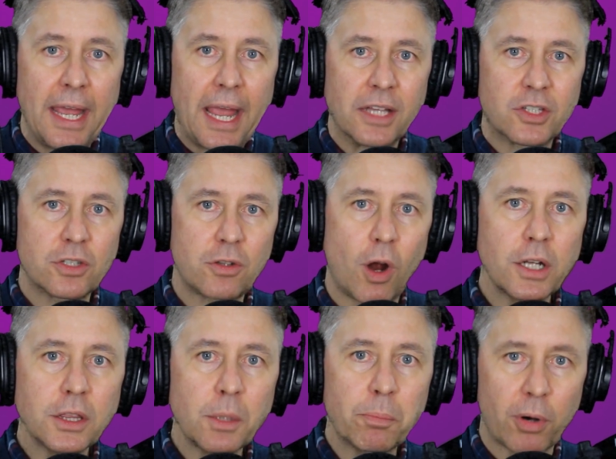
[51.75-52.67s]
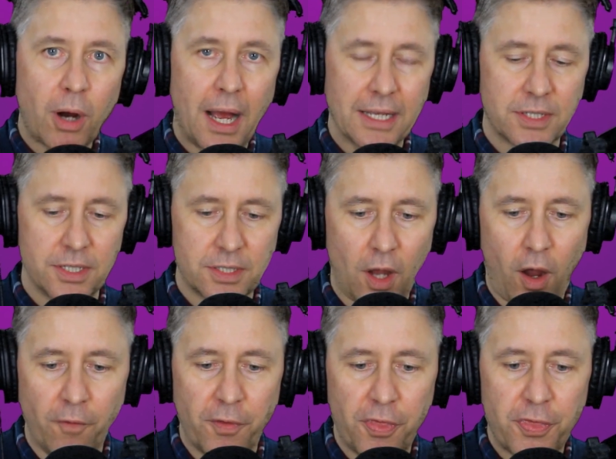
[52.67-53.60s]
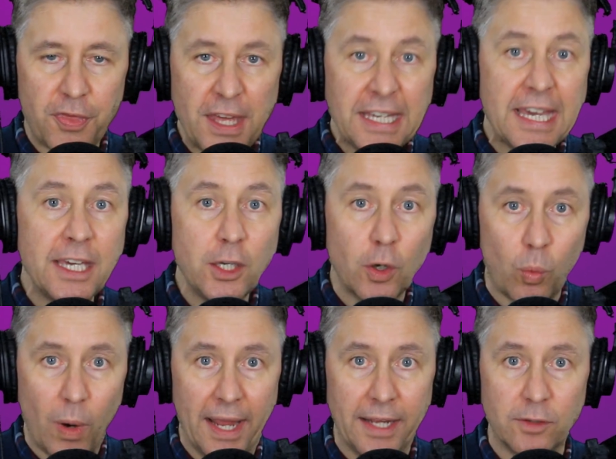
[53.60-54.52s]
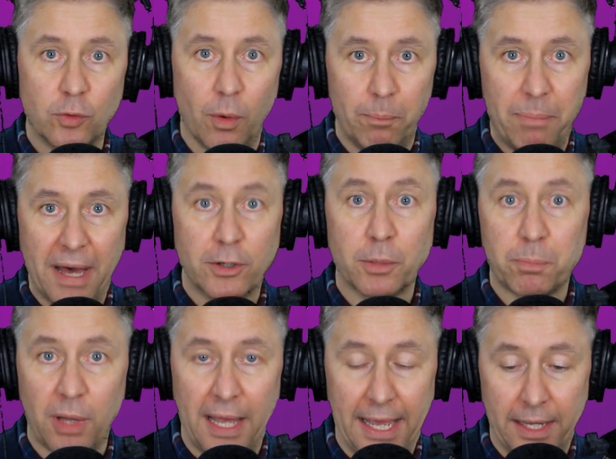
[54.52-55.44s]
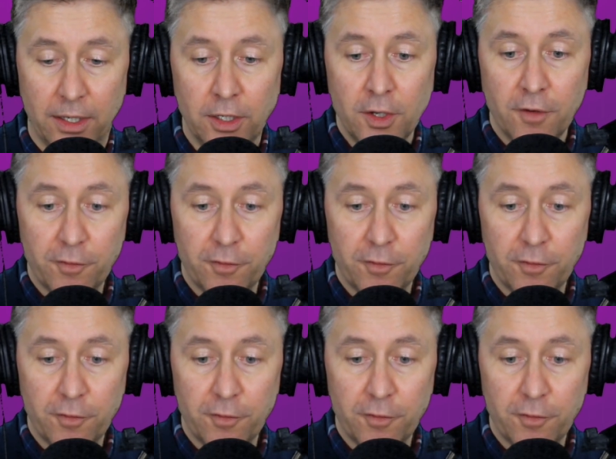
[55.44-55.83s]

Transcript: and start the process of thinking your way to a better plan